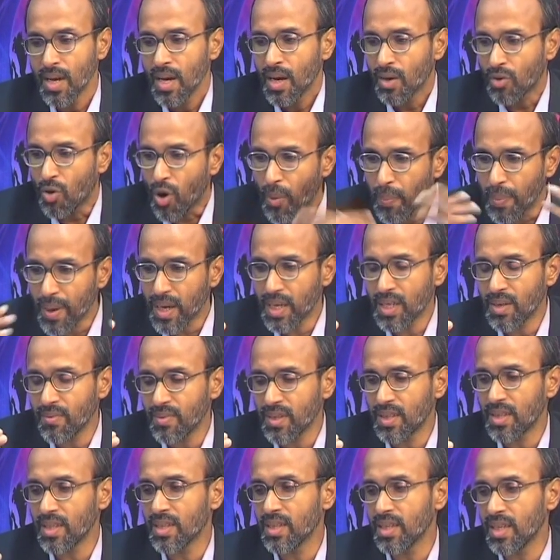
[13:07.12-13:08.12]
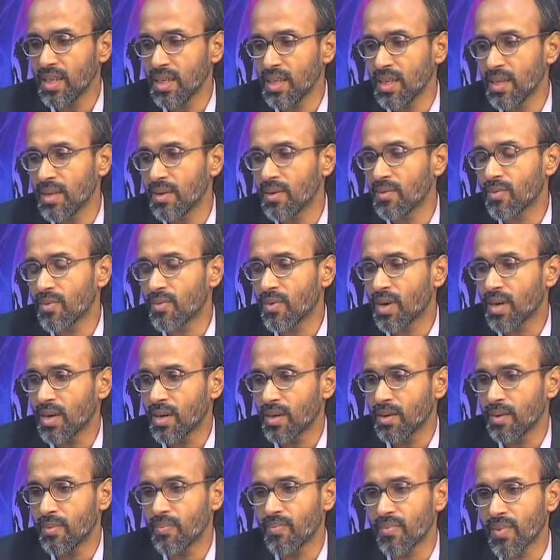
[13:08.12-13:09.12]
cooperate within the
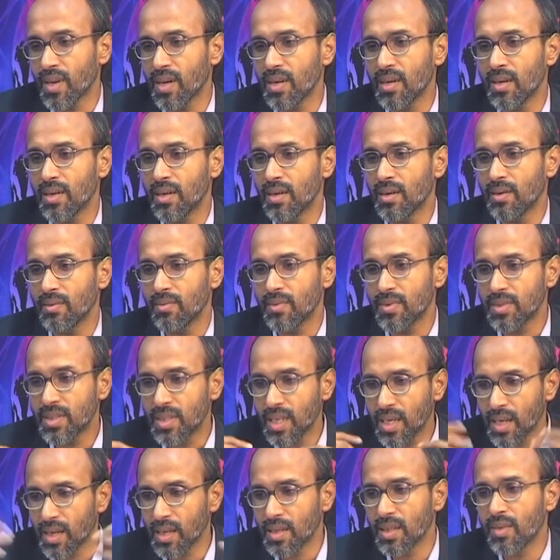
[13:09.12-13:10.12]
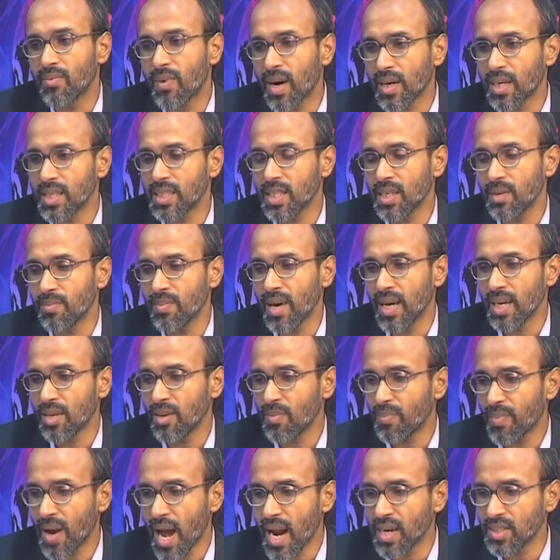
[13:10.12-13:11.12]
say the watershed
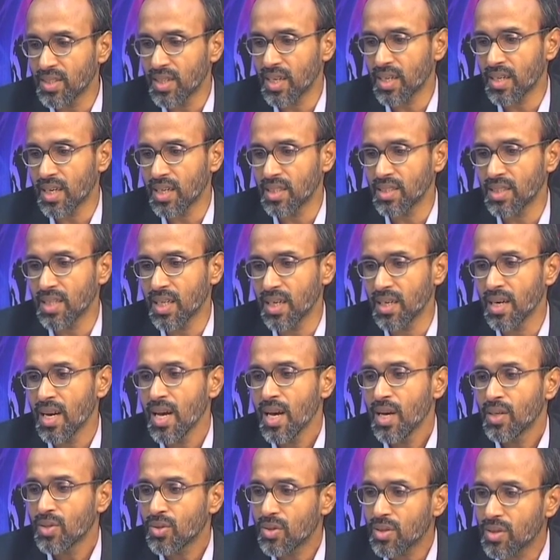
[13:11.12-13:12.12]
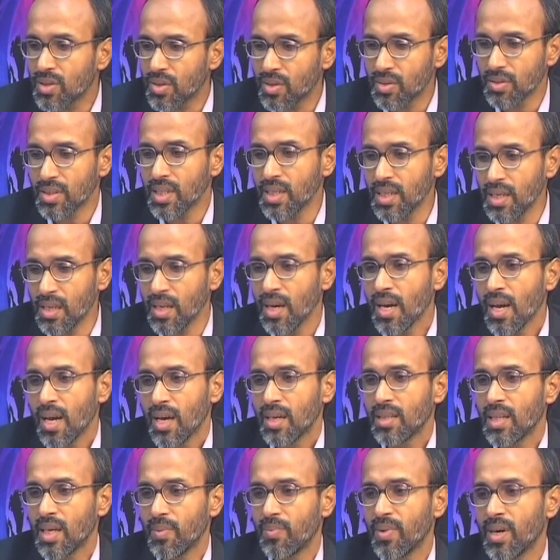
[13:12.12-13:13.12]
management plans are concerned. So, the
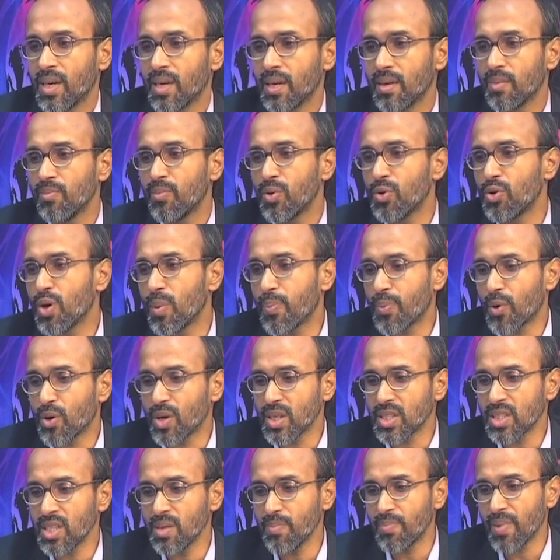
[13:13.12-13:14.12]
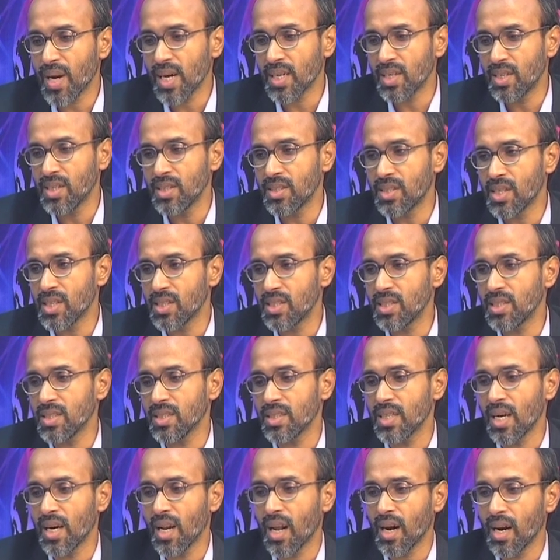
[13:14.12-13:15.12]
improved production practices
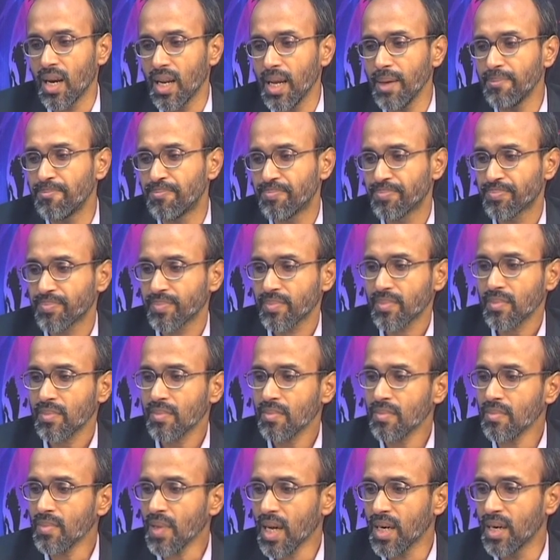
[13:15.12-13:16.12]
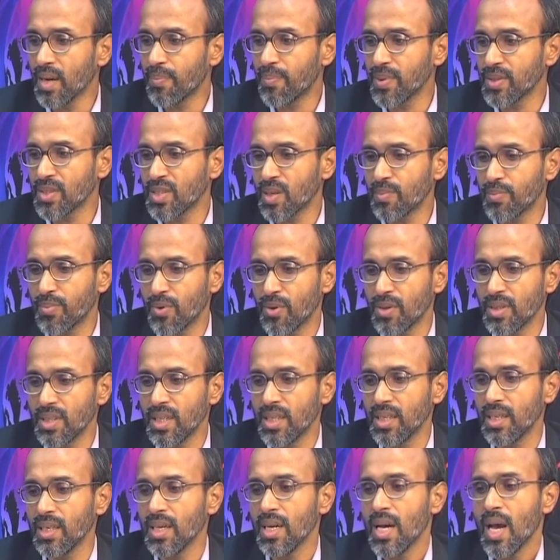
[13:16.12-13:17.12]
generally depends upon
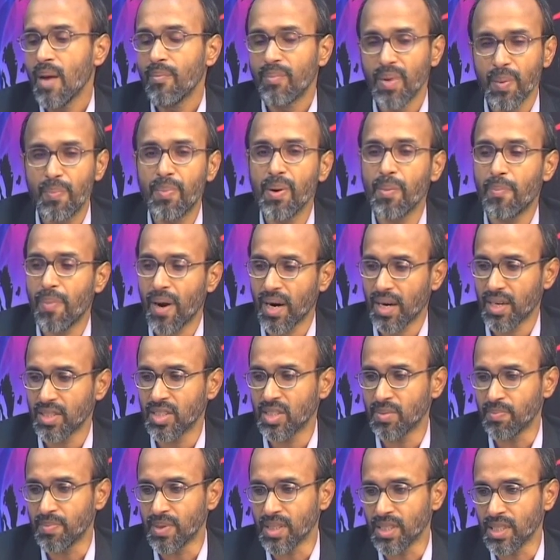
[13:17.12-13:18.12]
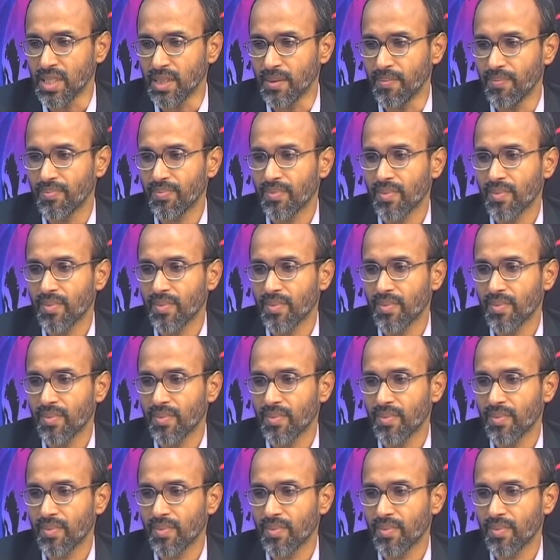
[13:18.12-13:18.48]
the people participation.